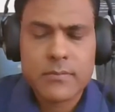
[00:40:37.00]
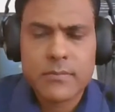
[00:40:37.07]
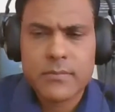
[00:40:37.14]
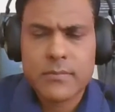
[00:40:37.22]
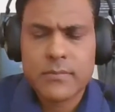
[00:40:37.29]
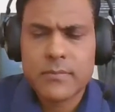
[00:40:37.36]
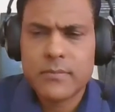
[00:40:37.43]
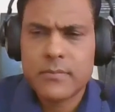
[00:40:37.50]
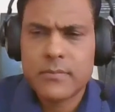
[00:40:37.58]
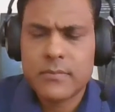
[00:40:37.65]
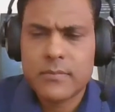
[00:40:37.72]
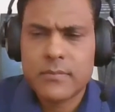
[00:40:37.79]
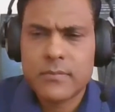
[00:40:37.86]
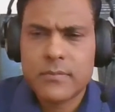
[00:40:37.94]

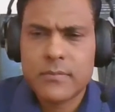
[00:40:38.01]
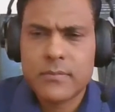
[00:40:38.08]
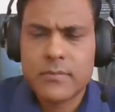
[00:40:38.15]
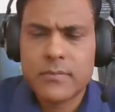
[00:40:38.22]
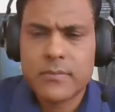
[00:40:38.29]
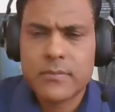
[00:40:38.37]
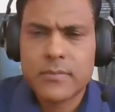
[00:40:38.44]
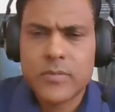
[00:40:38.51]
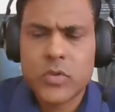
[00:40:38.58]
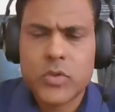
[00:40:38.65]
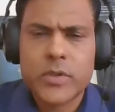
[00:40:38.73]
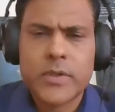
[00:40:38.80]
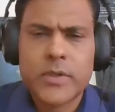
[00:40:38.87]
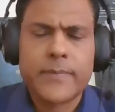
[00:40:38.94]

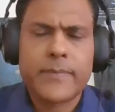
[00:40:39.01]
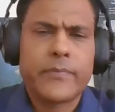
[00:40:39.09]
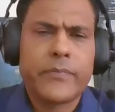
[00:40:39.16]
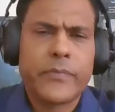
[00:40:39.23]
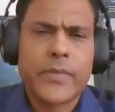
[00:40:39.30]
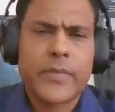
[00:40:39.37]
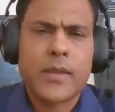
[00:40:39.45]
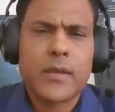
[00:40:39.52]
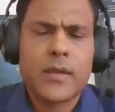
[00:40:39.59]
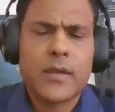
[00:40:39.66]
[no speech]